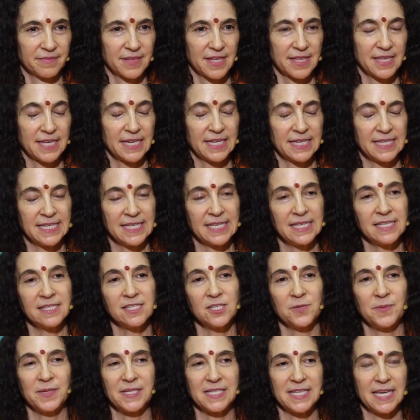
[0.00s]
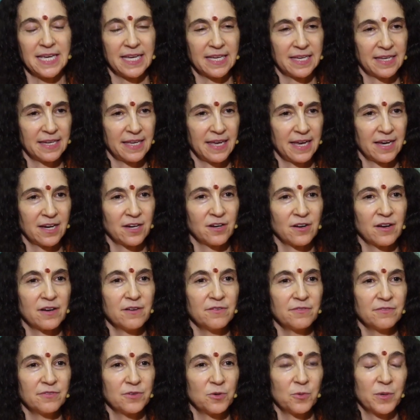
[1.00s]
That it needs to be taken care
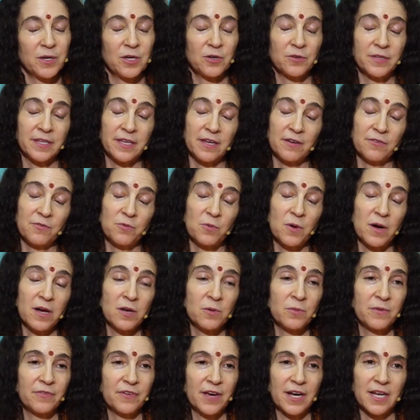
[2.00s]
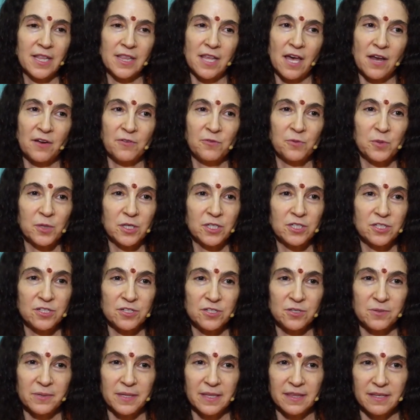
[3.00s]
of. We only have one. We've got a lot of work to
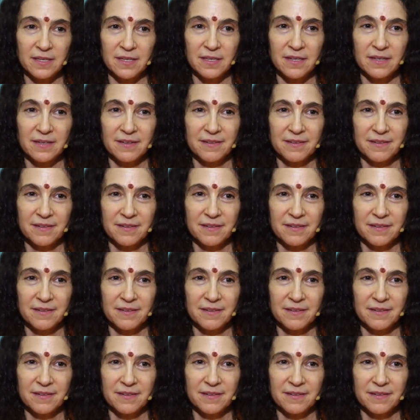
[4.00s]
do with it.